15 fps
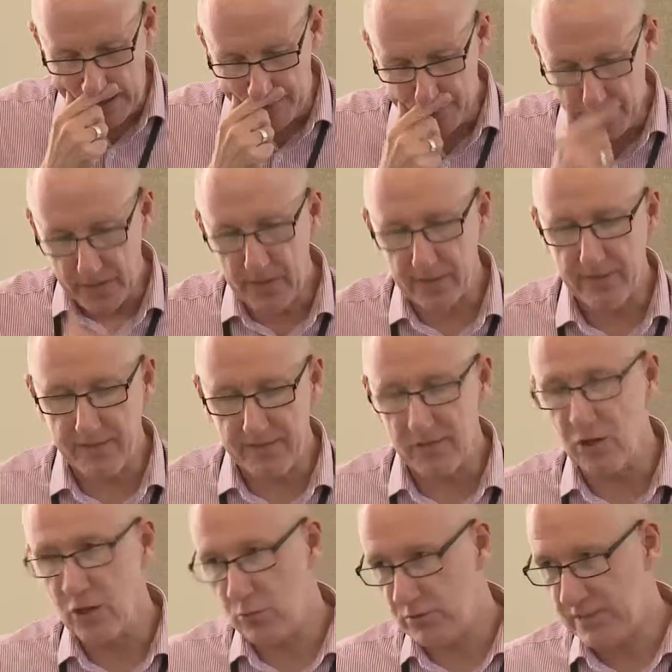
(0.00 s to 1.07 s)
Because it's
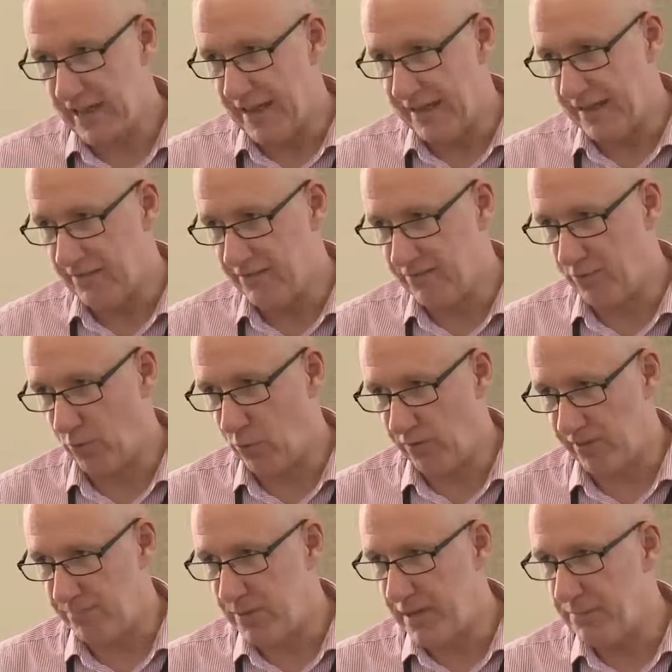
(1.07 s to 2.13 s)
new tech in
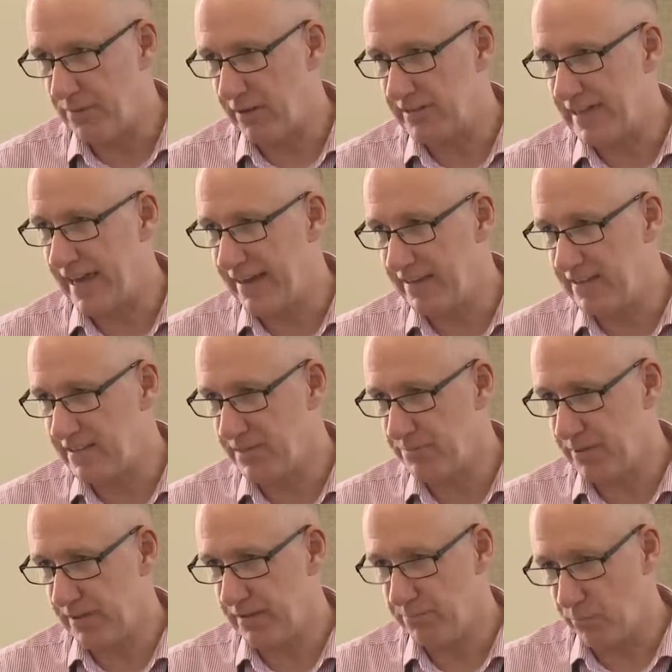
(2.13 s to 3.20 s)
force, people tend to
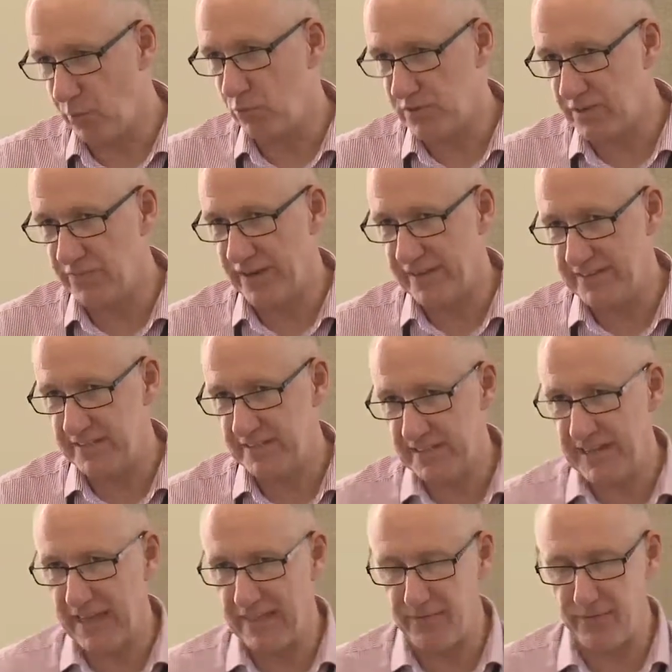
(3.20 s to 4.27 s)
be motivated to
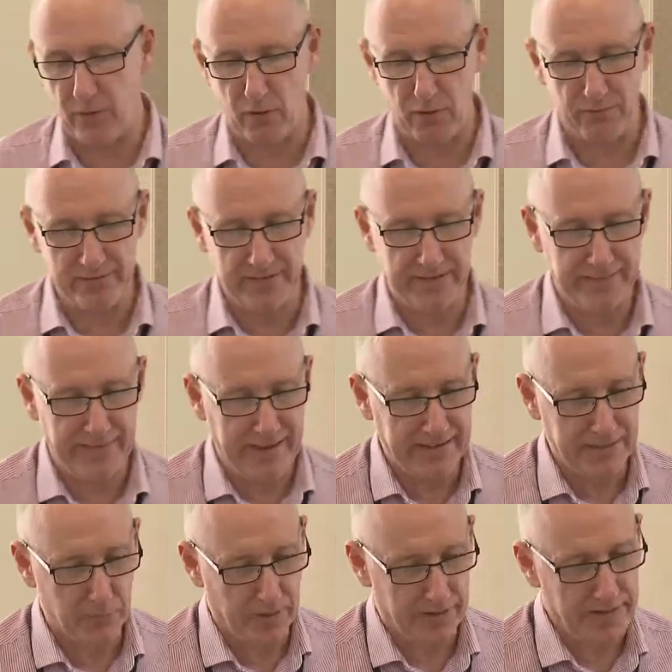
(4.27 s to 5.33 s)
get involved in it
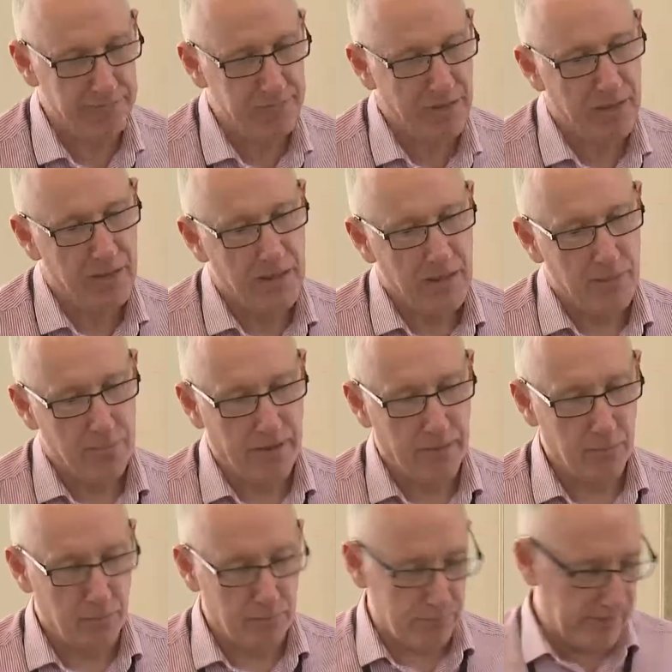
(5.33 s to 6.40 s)
anyway.
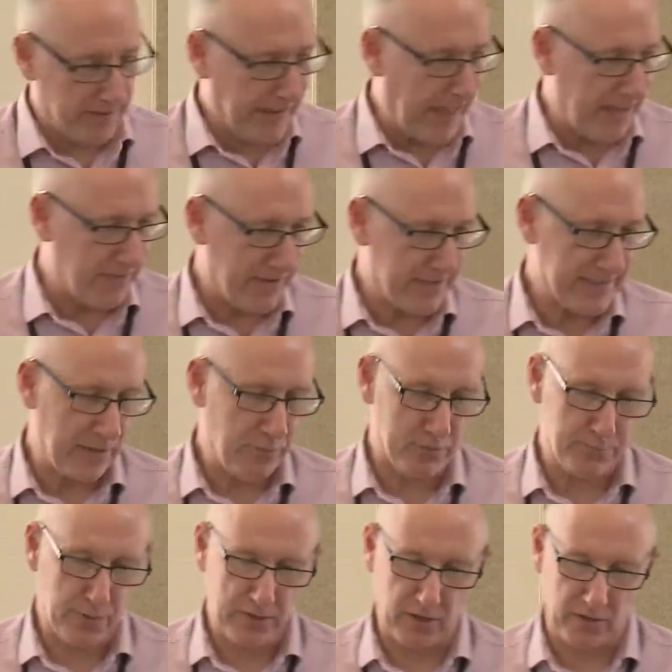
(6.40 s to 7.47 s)
But the caveat I
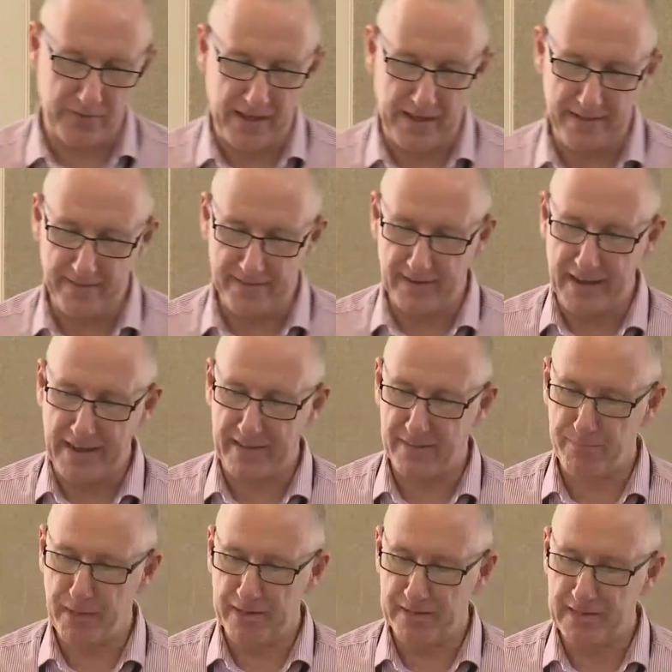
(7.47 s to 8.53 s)
would put on that is an
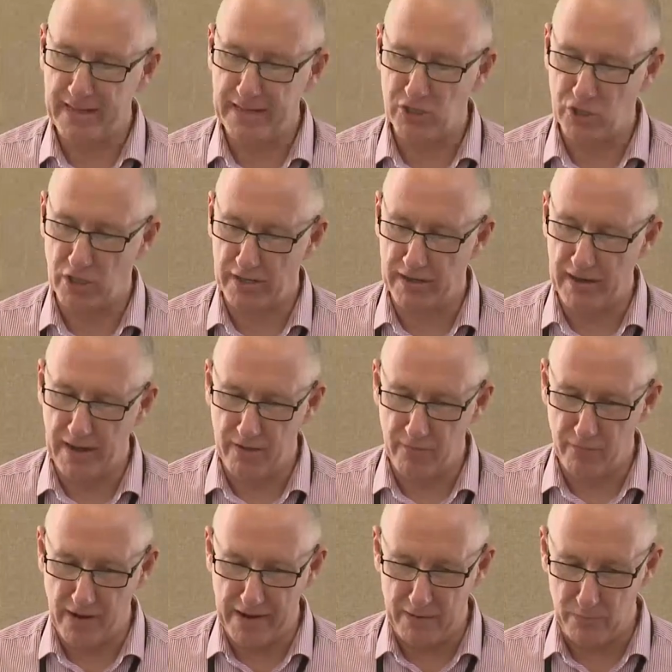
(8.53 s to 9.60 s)
expectation
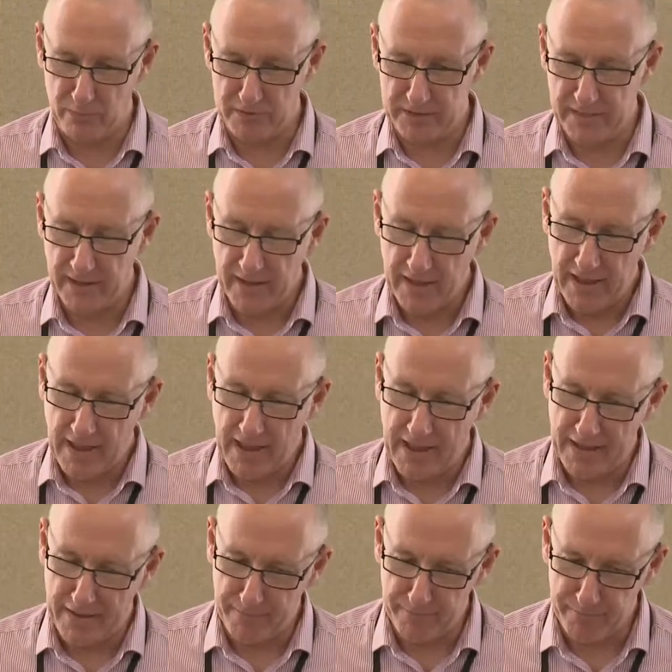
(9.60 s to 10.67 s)
around
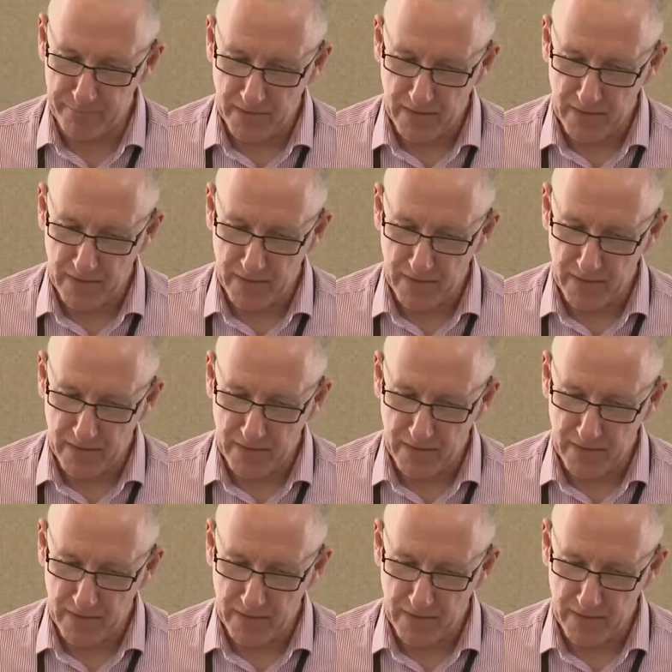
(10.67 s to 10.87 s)
how